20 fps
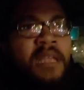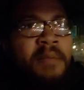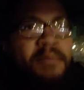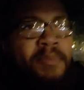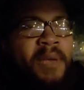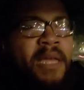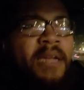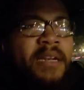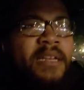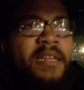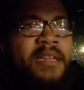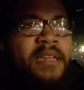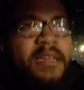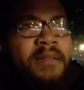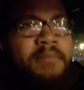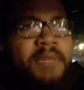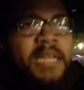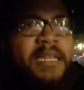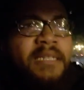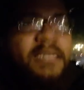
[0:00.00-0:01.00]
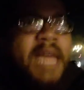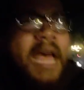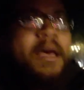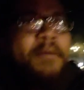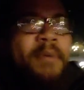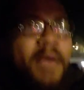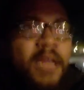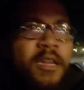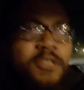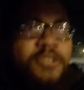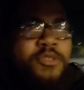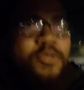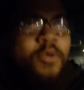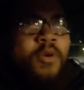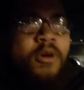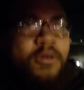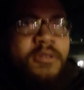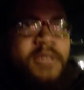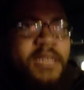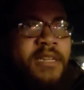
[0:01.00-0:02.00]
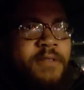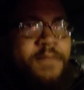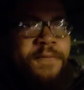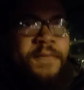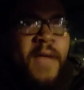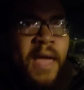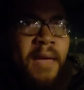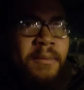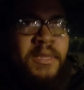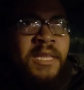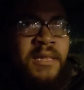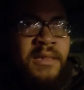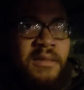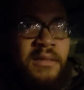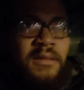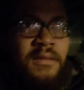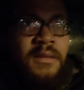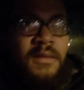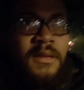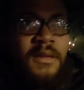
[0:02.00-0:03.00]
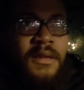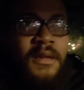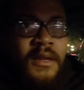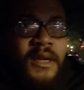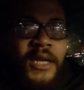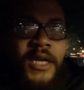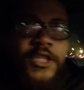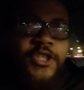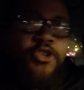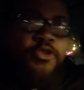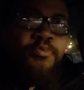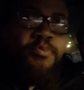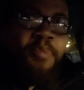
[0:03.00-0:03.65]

better than them that die by the sword than the famine. Cause you